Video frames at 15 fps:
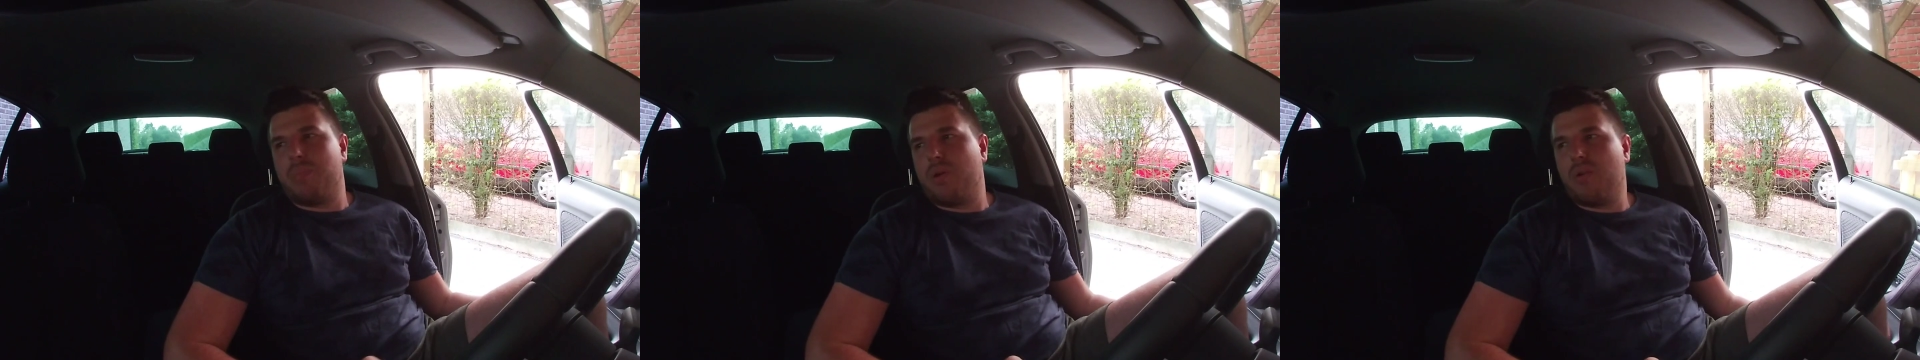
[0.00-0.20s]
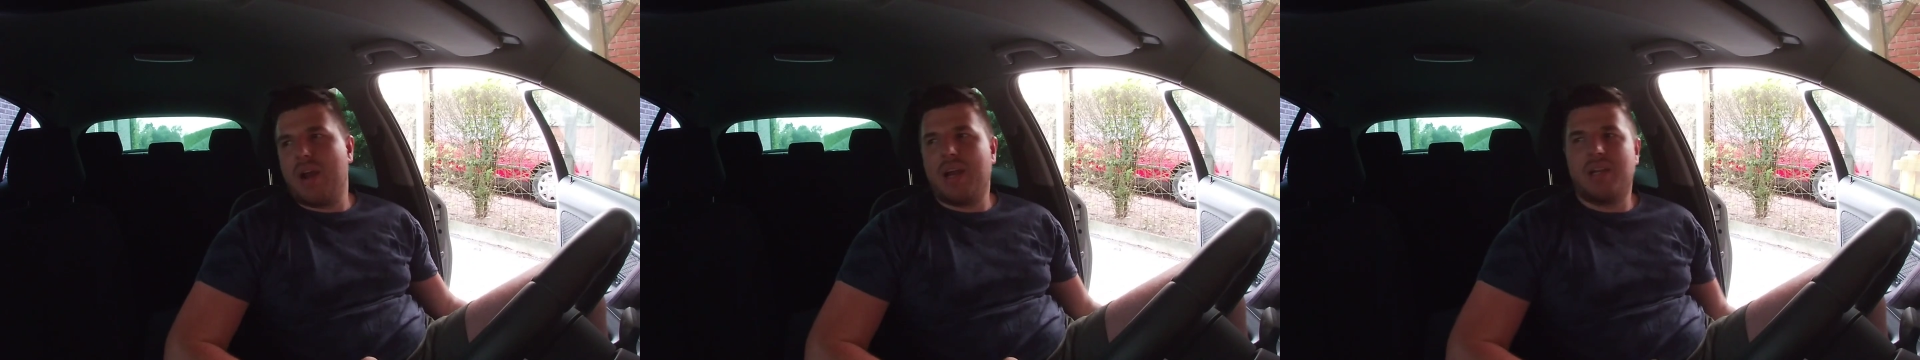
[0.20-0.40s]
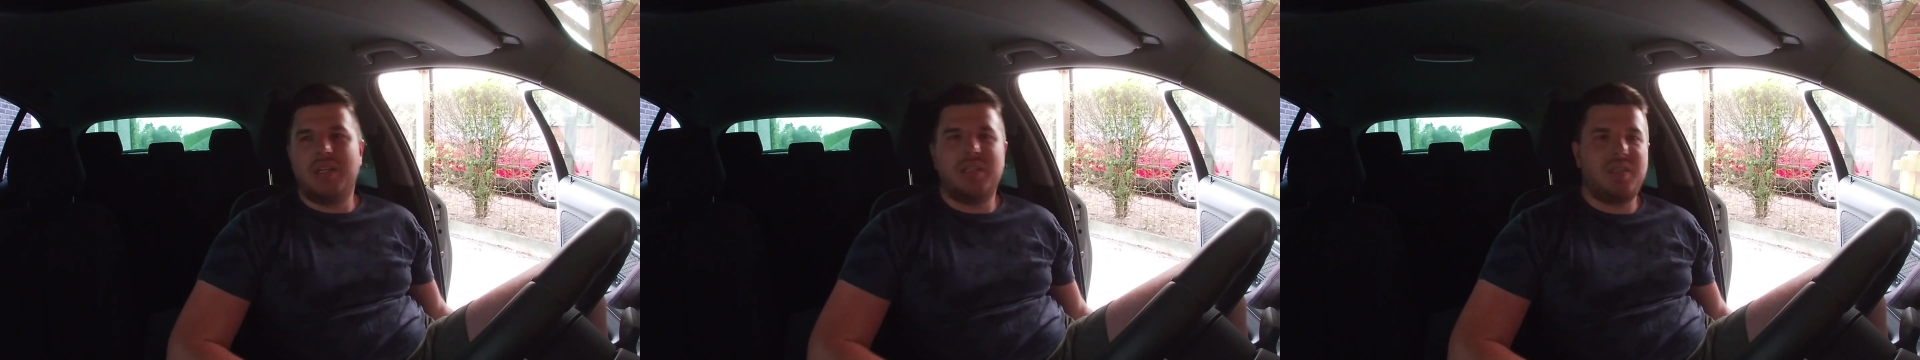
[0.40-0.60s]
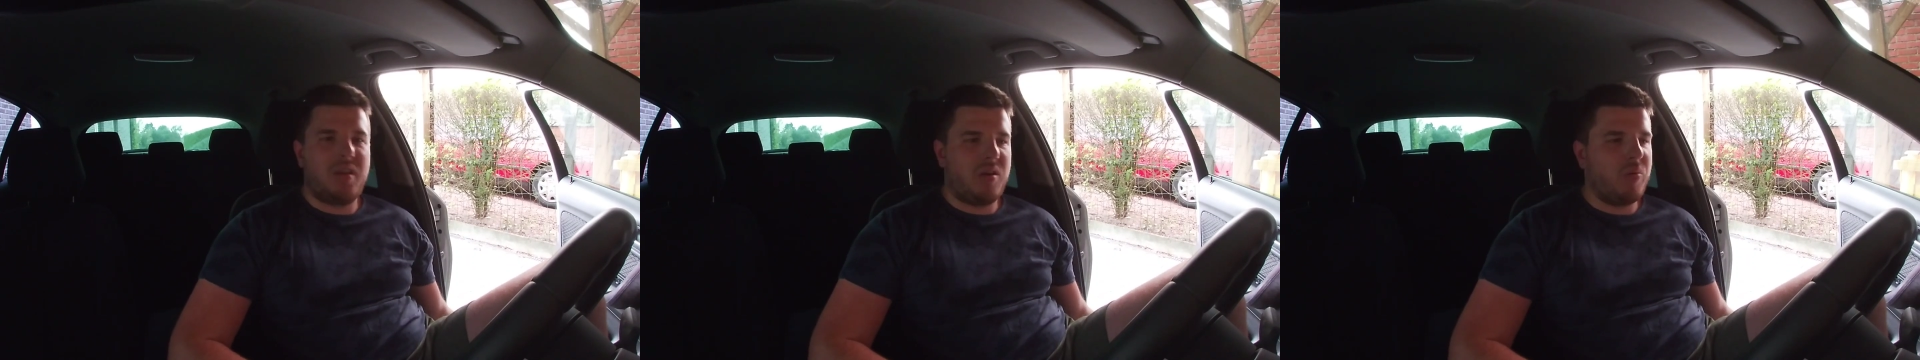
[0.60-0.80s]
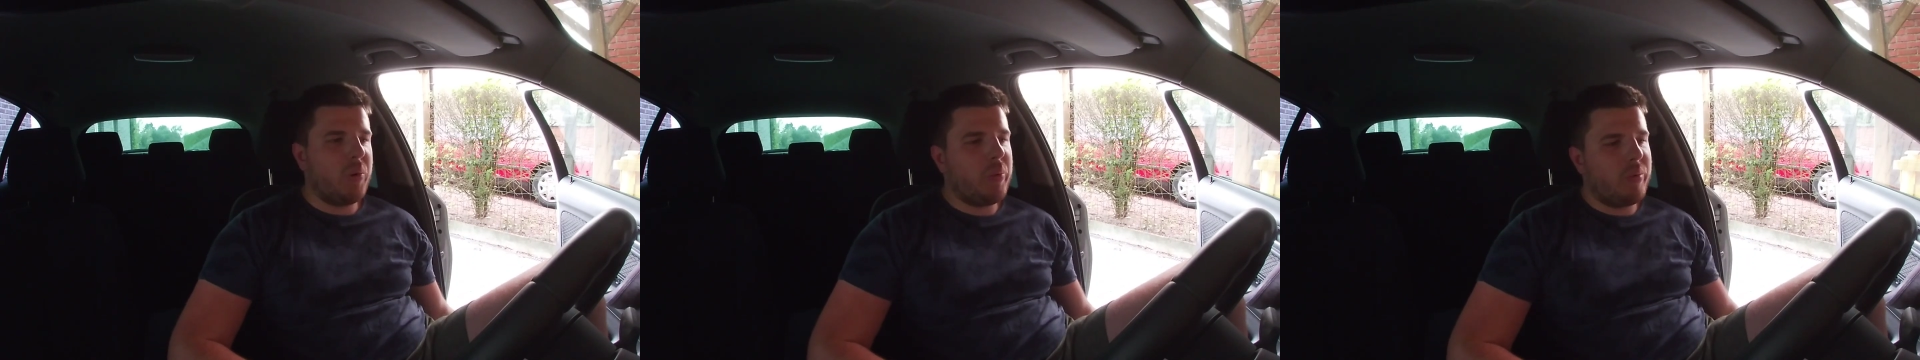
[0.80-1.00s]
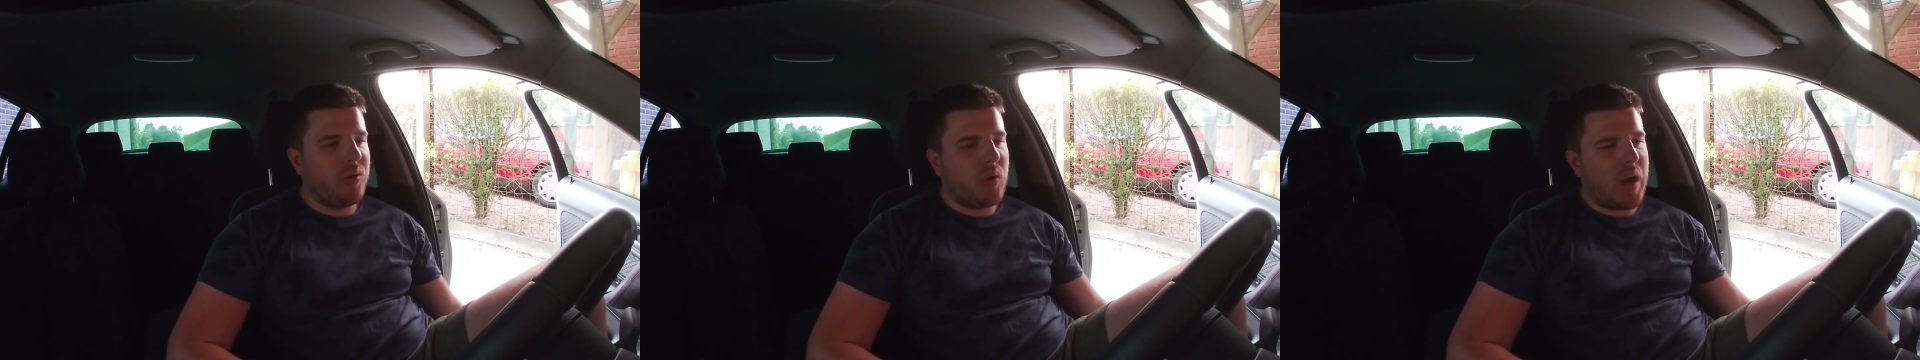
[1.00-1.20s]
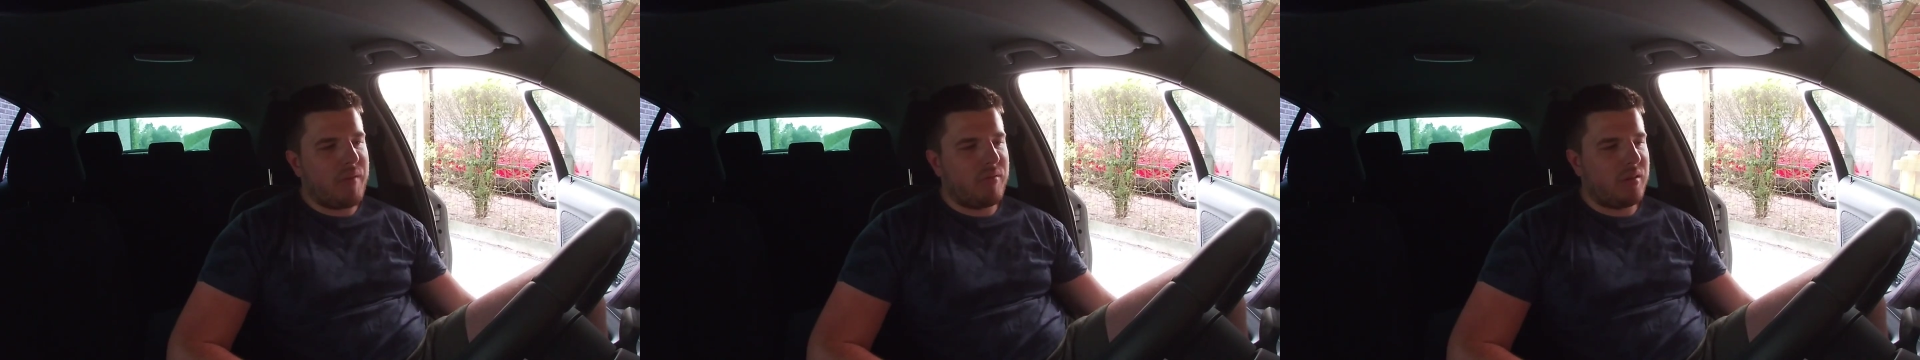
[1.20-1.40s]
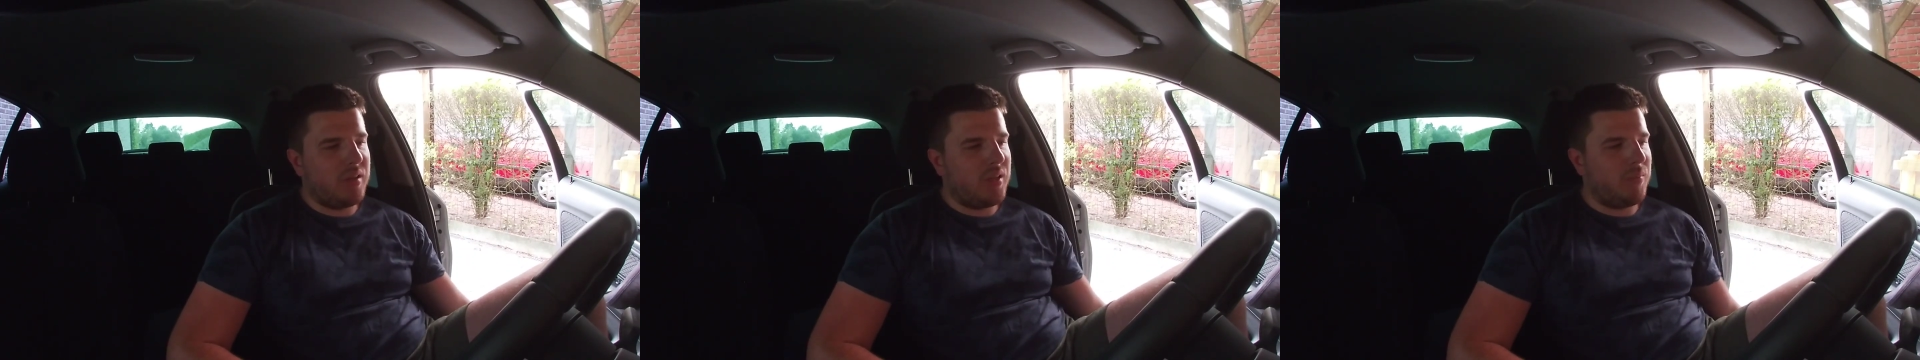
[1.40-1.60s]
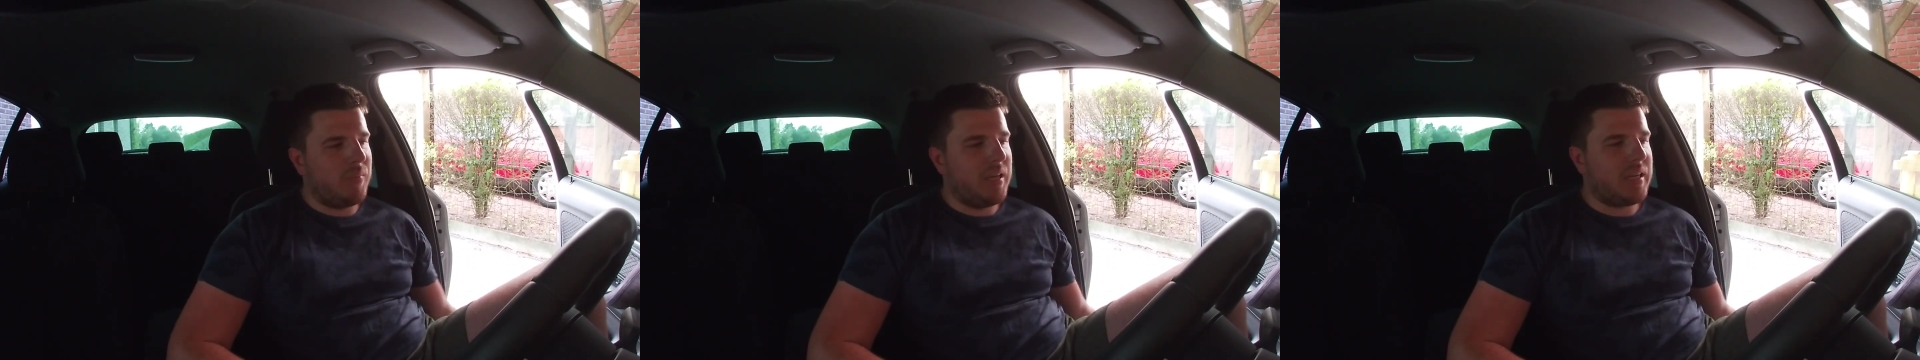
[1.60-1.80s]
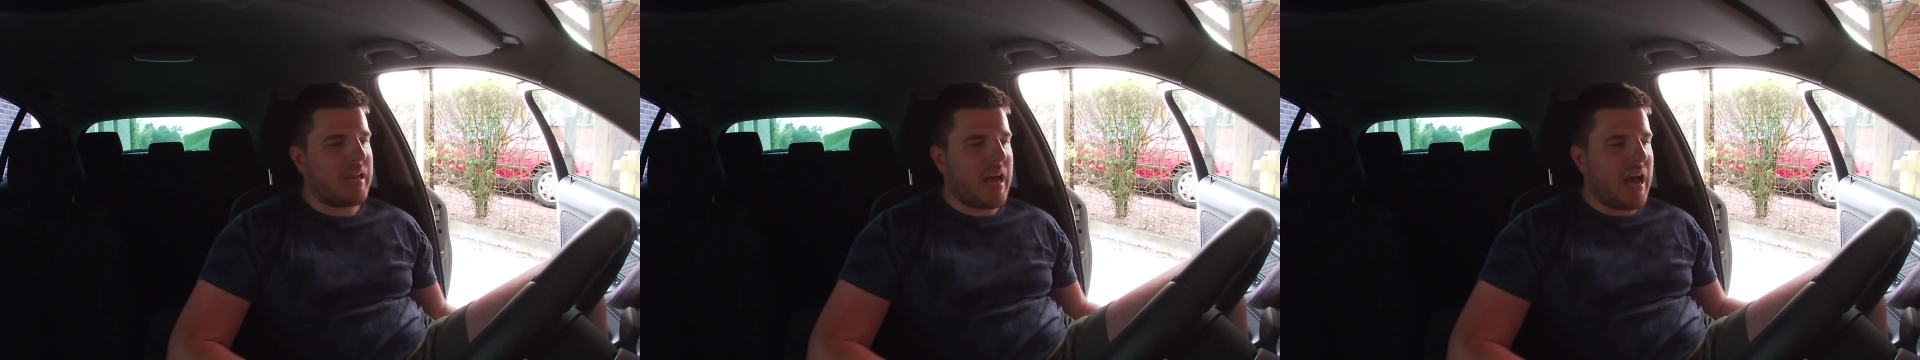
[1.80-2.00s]
practice the rear-wheel drive a little
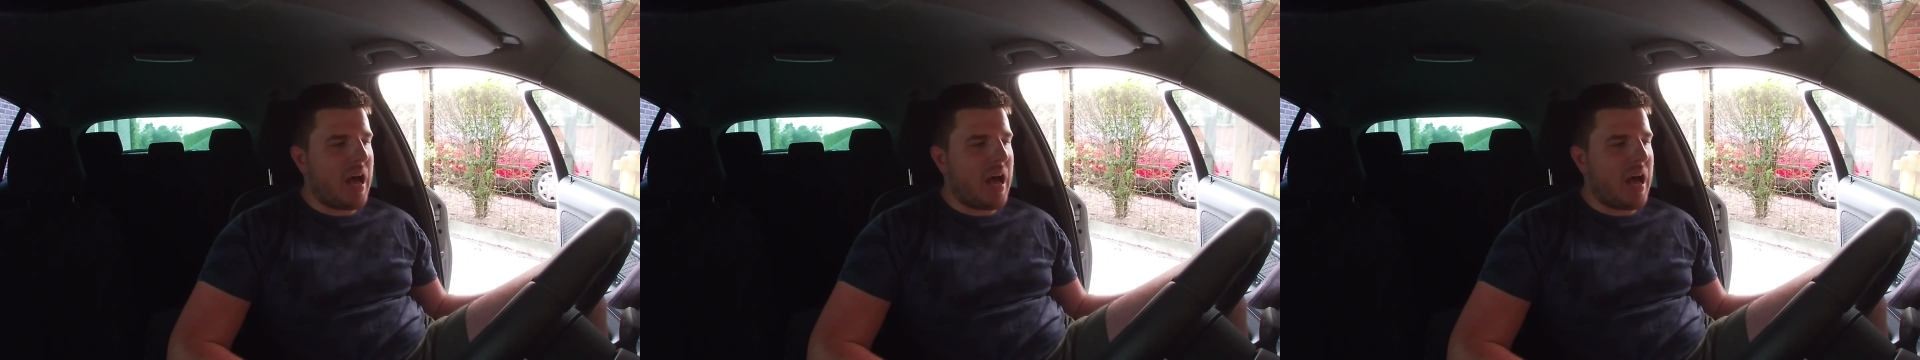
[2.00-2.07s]
bit,